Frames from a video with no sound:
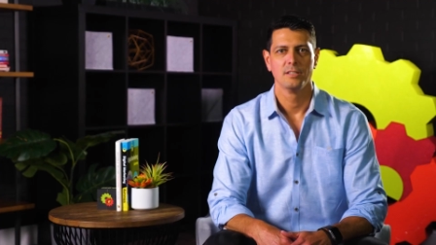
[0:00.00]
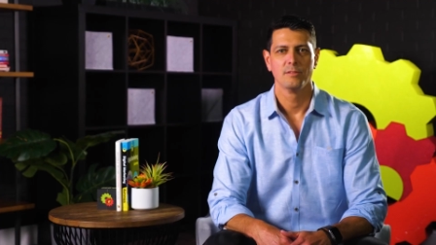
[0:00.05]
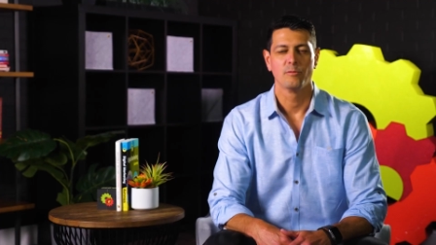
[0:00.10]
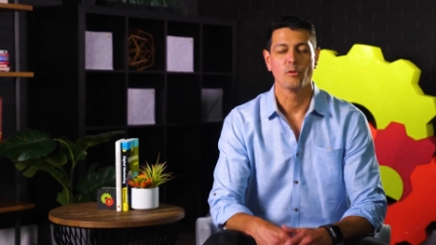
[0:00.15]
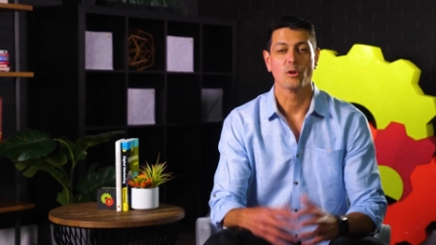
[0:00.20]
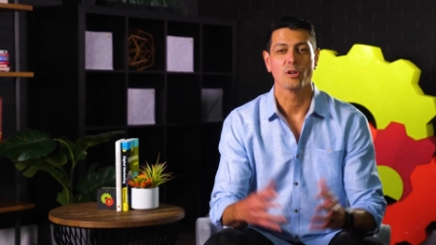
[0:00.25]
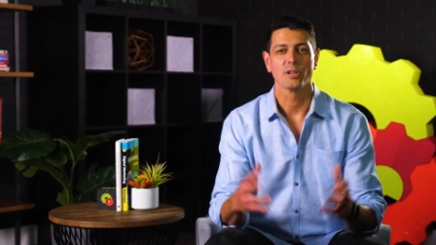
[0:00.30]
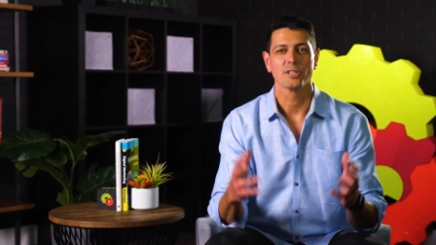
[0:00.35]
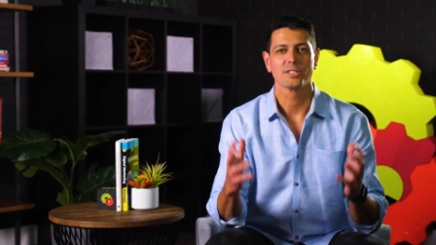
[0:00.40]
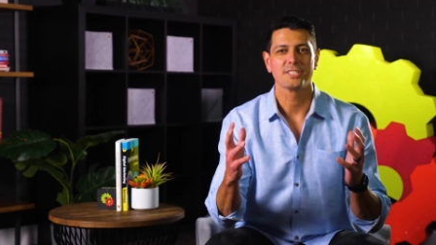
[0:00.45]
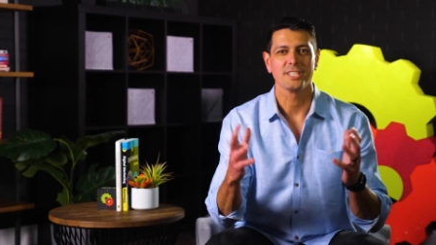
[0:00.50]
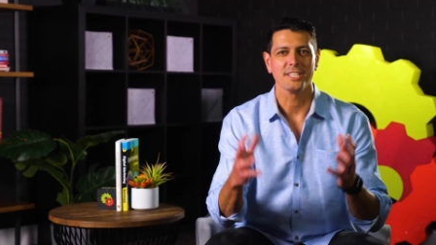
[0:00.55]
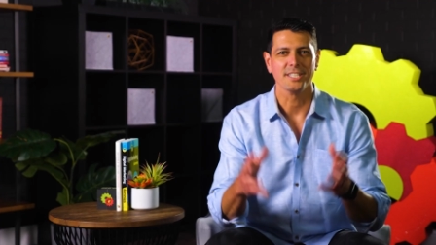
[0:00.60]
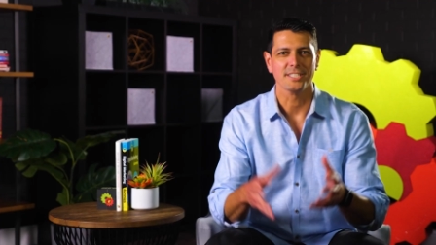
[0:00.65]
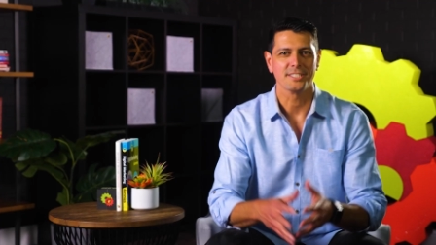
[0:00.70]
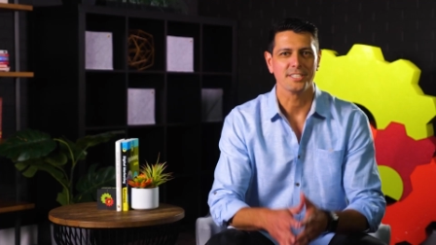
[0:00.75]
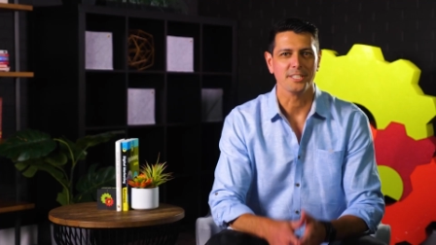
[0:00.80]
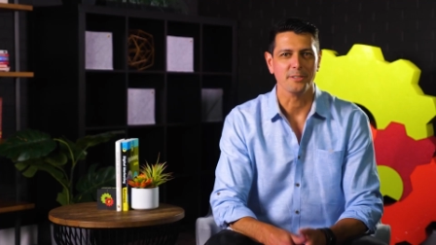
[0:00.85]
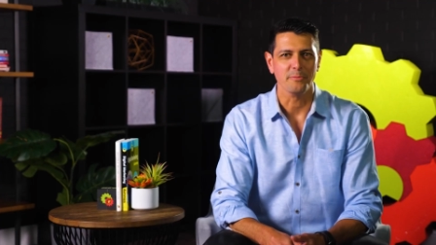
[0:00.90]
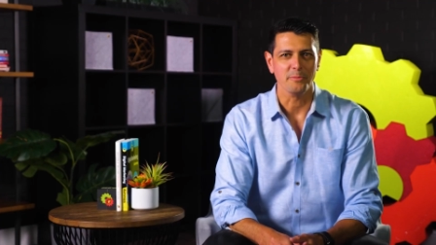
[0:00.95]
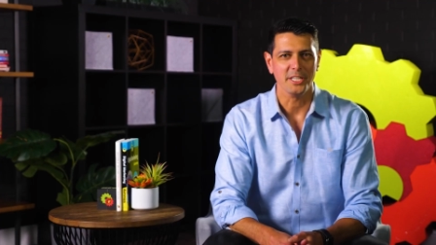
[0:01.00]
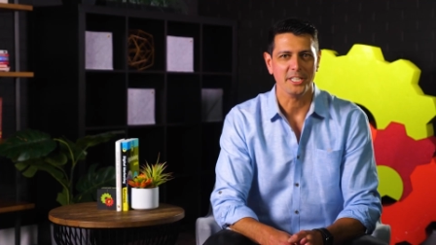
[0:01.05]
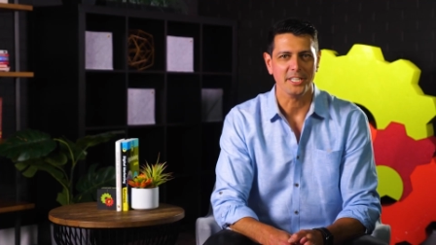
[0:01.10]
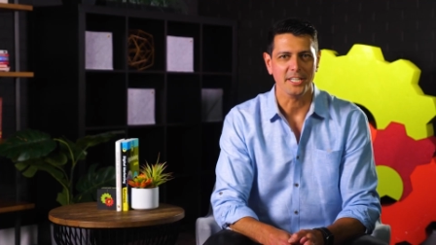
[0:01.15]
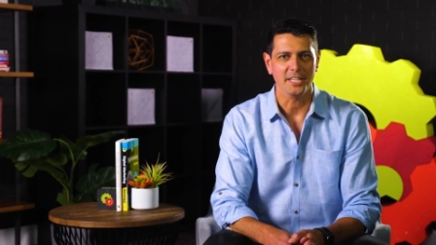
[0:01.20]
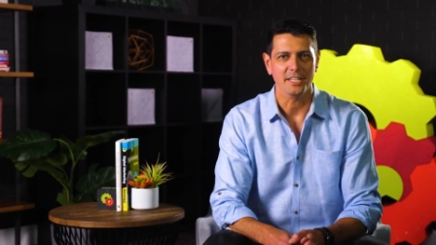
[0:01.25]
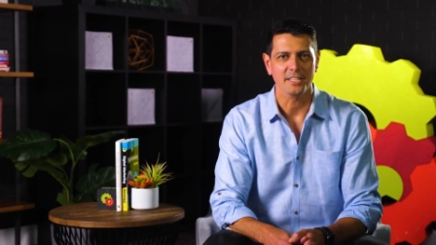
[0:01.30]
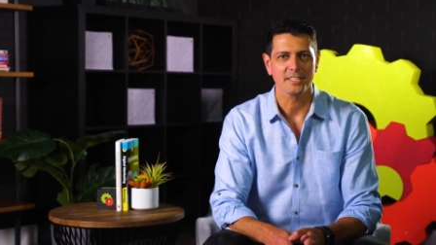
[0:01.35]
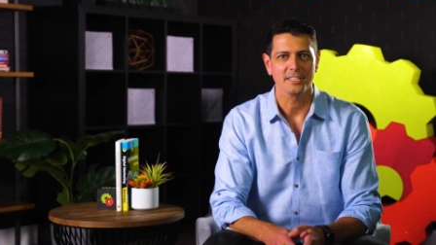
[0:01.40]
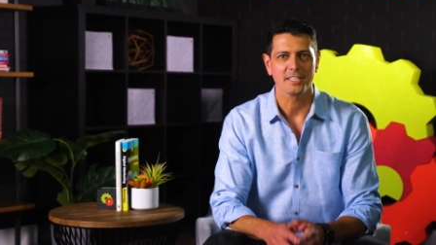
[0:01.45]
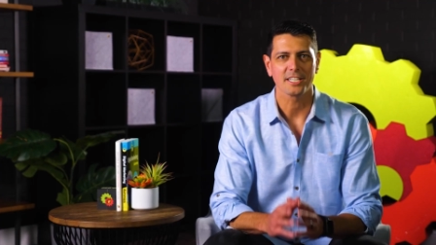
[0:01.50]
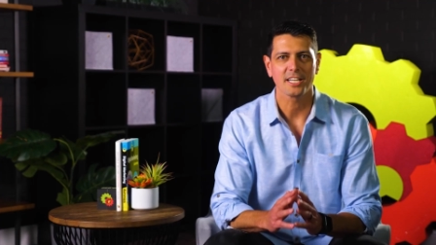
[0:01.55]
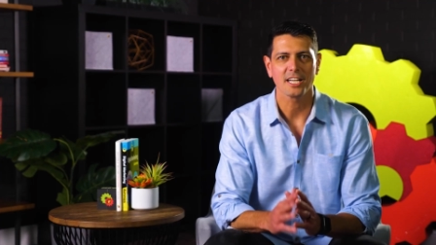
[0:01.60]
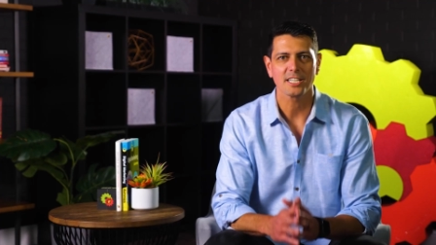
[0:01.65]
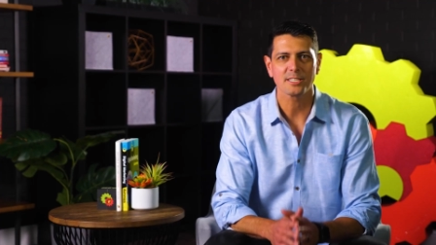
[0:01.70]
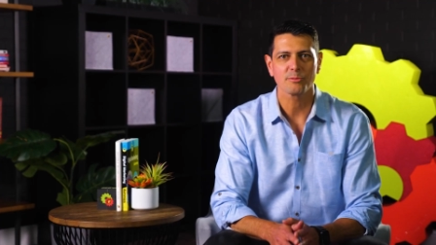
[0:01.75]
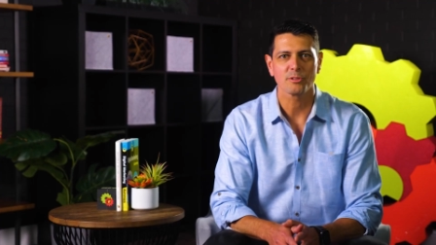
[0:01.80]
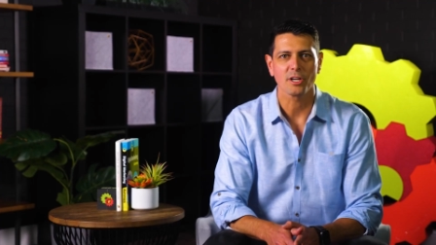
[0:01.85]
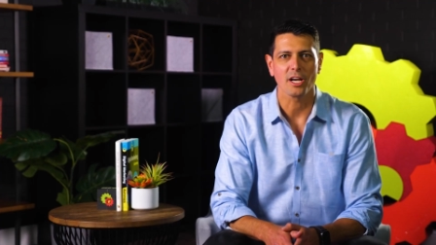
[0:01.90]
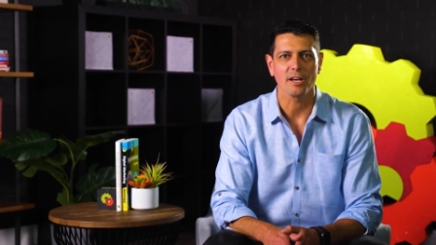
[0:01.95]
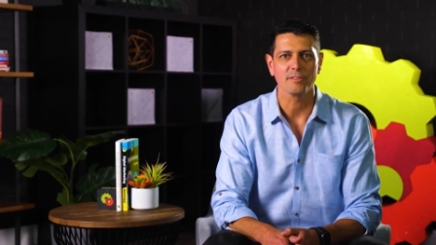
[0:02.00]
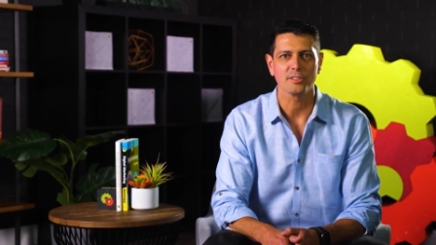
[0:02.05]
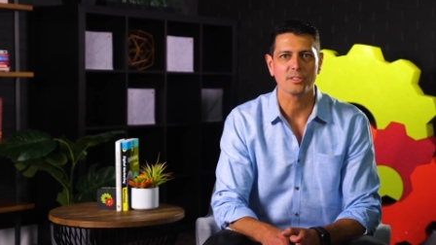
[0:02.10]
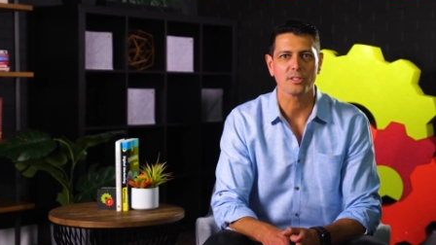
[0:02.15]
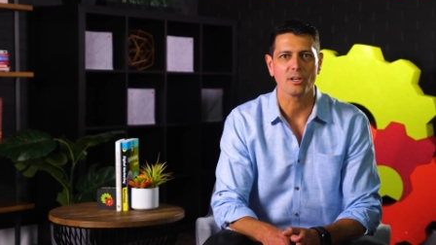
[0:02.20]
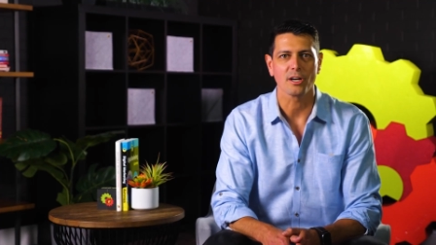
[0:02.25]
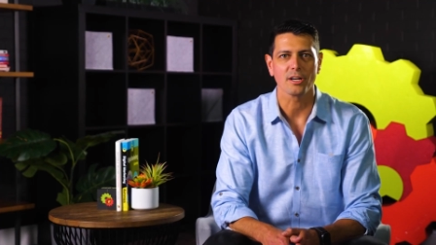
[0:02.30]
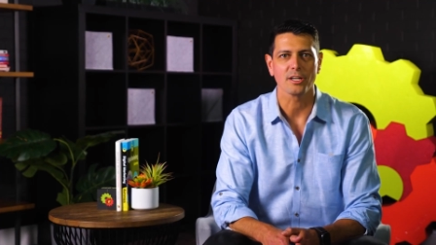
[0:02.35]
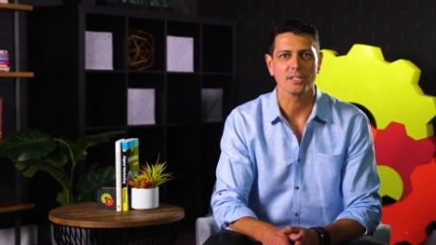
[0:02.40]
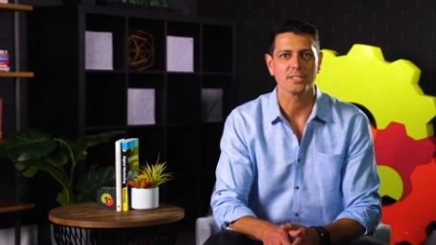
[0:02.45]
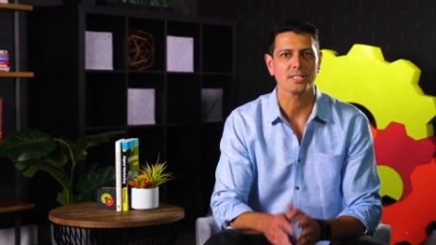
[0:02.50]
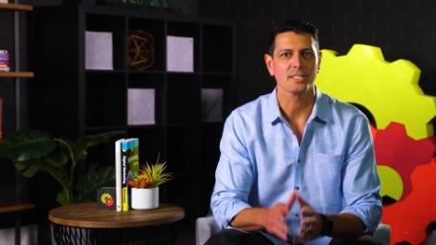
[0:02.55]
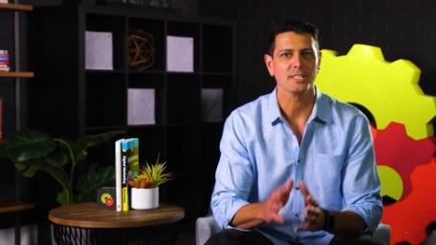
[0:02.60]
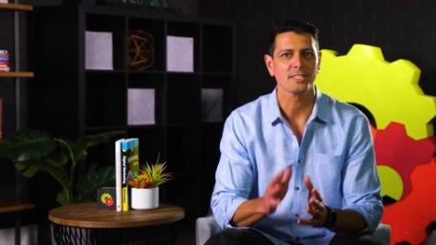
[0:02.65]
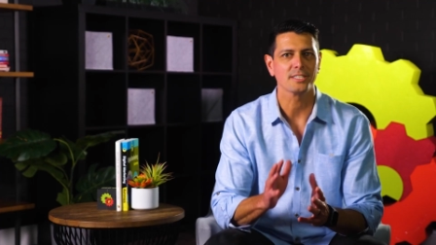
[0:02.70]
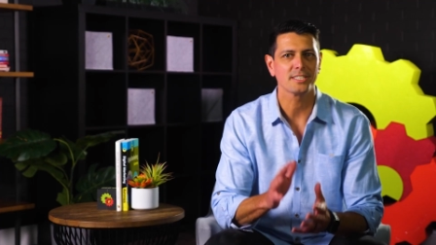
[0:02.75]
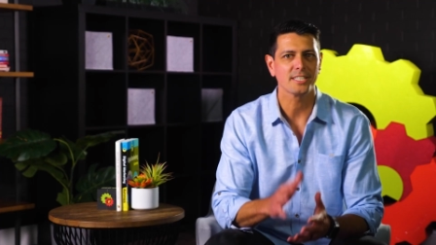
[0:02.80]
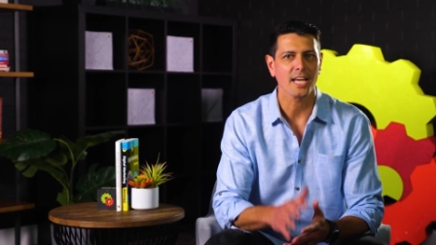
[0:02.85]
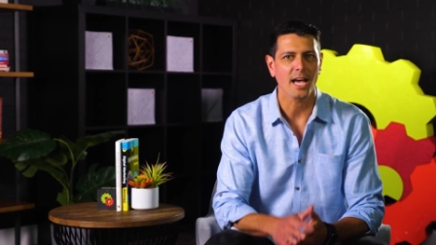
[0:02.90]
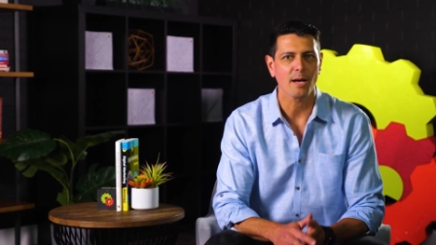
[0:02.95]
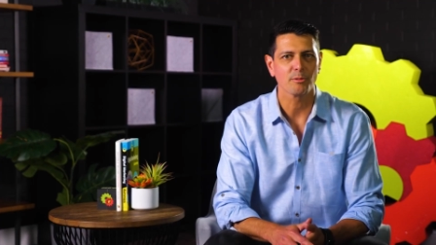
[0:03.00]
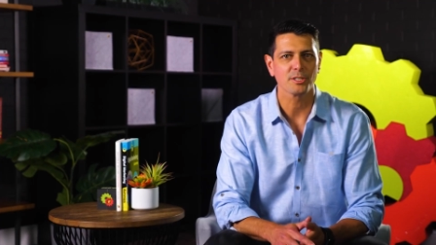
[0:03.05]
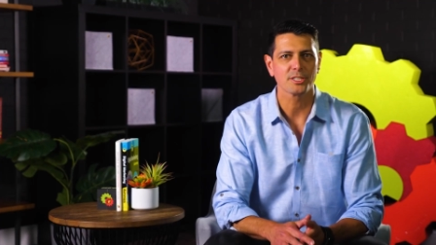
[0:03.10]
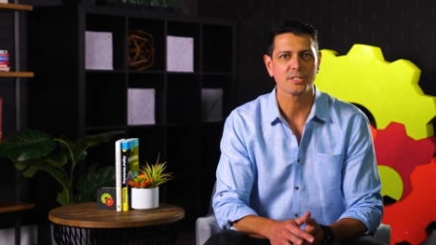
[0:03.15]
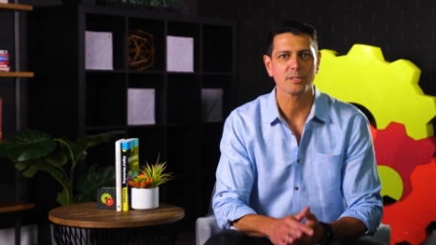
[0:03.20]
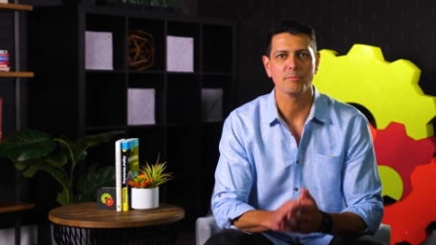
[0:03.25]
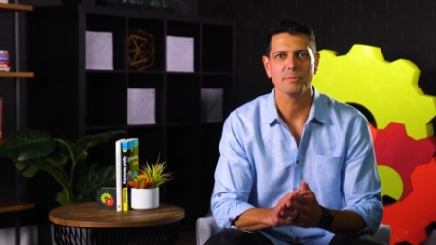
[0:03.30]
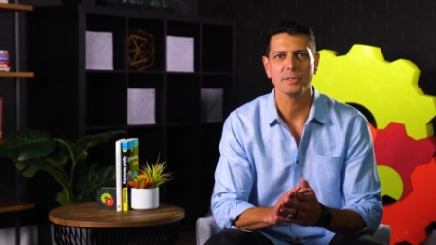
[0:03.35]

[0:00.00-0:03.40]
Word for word: For CNC Media, the customer avatar is an established